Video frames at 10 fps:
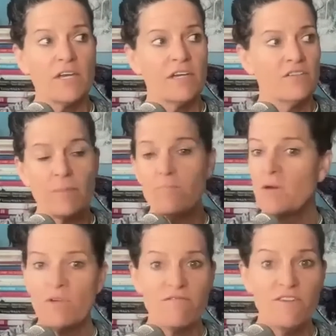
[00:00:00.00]
Same thing
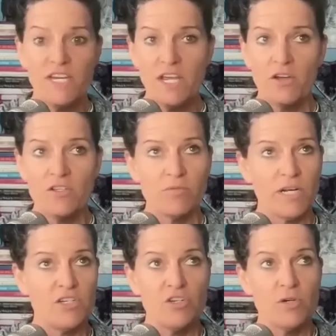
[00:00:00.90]
with videos when
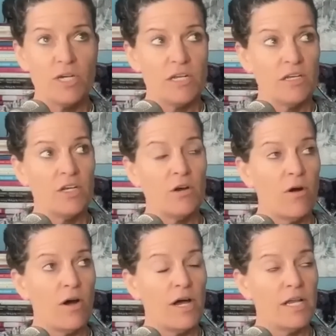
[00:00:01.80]
I do it, you know,
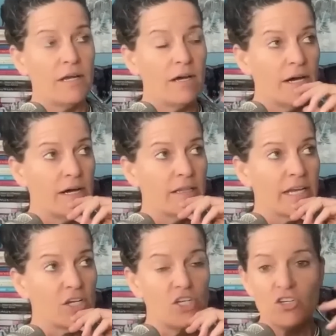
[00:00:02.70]
on uh, like
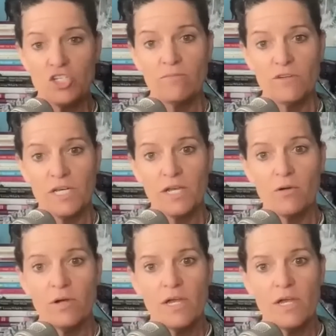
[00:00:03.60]
a YouTube video.